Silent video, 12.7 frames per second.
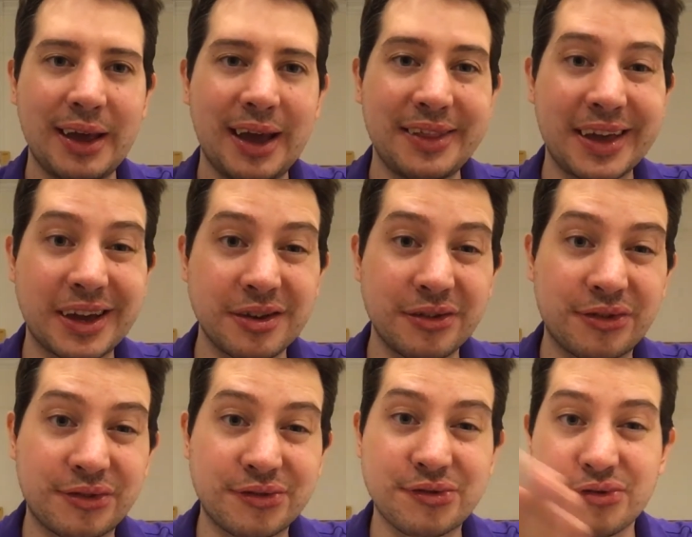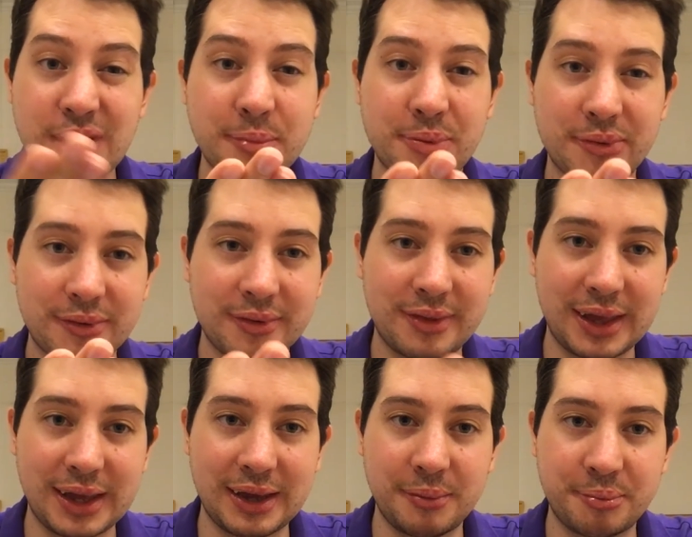and they can strip
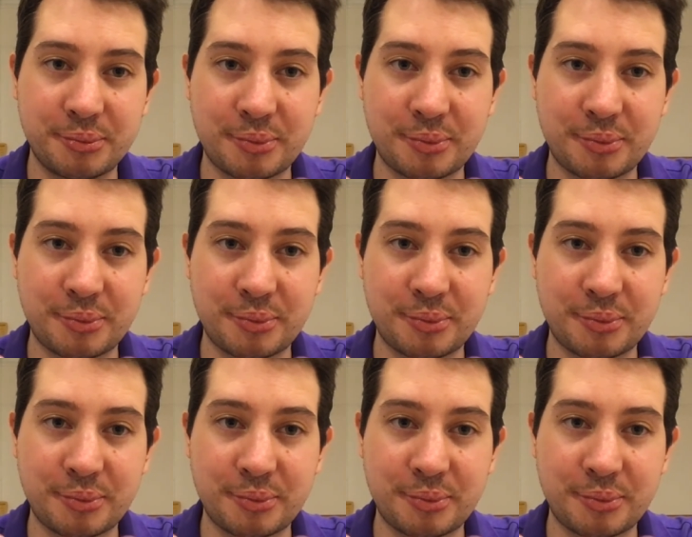the